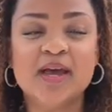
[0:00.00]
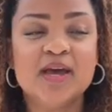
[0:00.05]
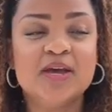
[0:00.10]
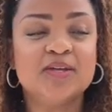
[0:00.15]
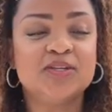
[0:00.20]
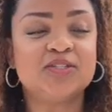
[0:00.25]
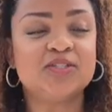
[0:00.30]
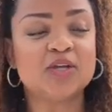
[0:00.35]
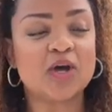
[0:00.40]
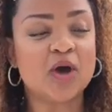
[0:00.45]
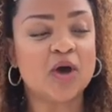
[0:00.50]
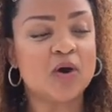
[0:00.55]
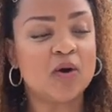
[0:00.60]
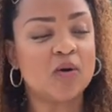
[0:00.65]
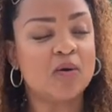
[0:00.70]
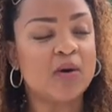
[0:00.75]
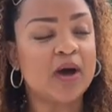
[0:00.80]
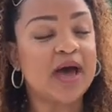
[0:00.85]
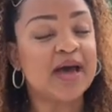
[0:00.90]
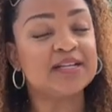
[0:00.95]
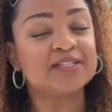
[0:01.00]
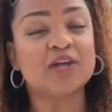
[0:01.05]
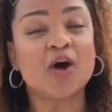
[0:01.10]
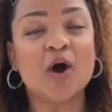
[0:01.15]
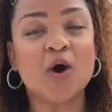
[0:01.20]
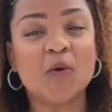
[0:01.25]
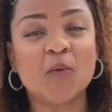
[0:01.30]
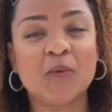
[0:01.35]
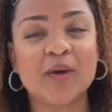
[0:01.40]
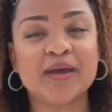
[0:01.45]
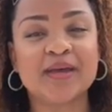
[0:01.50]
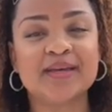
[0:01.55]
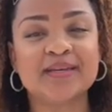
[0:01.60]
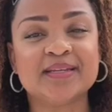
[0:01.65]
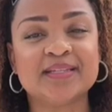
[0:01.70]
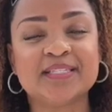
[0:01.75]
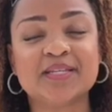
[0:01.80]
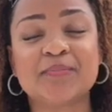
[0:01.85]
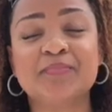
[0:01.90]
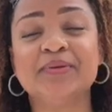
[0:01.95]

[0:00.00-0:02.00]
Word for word: So as always,